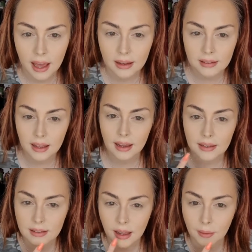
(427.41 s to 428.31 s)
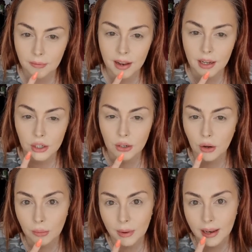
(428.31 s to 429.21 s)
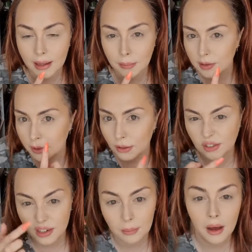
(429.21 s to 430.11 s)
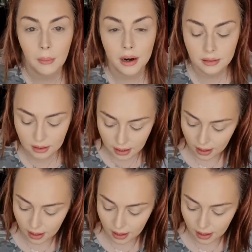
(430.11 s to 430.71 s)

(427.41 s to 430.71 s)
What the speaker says: excess foundation on my lips, my nose ring and my eyebrows,